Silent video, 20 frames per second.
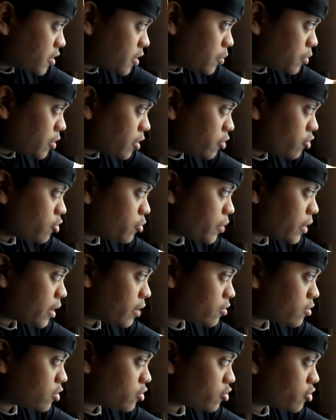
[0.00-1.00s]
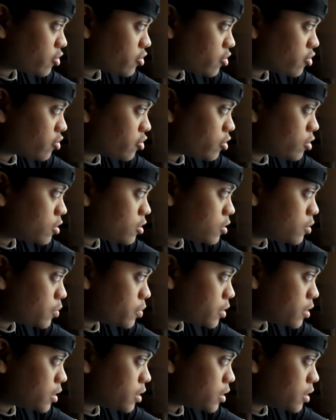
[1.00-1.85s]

Sometimes you may have to adjust the shutter,